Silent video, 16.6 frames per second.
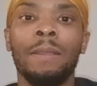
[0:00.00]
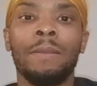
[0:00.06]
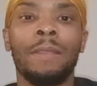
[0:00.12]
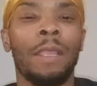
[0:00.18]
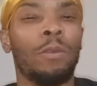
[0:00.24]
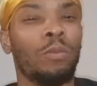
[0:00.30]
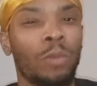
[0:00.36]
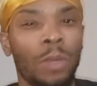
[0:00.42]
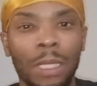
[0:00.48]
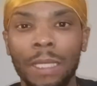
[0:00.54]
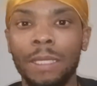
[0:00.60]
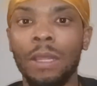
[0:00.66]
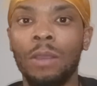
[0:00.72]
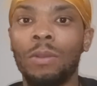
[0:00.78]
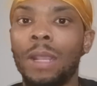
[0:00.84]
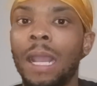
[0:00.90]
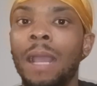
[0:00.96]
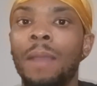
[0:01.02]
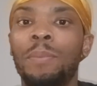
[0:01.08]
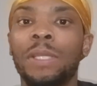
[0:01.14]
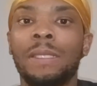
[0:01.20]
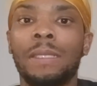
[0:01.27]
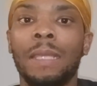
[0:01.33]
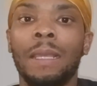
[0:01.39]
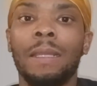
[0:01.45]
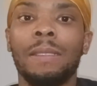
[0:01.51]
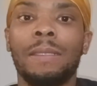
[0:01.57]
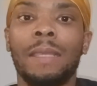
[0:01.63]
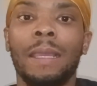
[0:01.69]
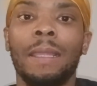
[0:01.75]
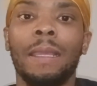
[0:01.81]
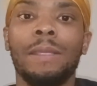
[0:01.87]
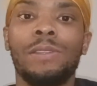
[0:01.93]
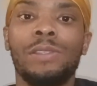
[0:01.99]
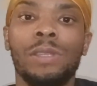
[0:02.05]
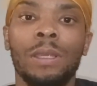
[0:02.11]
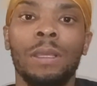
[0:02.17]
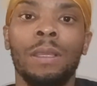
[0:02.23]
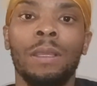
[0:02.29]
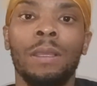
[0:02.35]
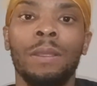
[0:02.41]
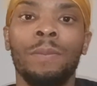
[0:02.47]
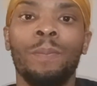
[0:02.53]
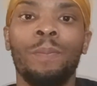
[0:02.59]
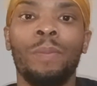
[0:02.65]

they really don't compensate us how they should.